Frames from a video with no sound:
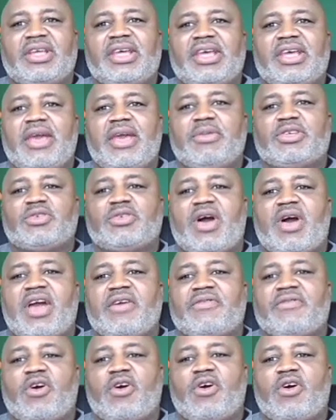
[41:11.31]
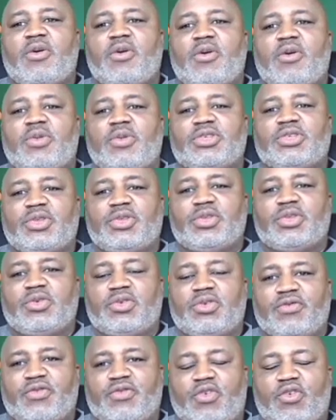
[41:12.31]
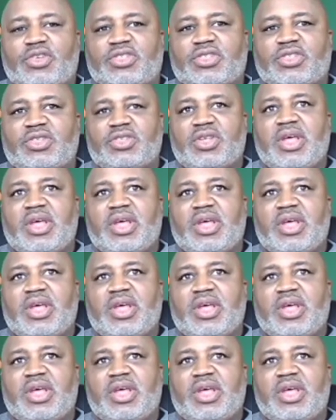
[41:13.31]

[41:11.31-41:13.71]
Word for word: Him and his wife almost went through a divorce.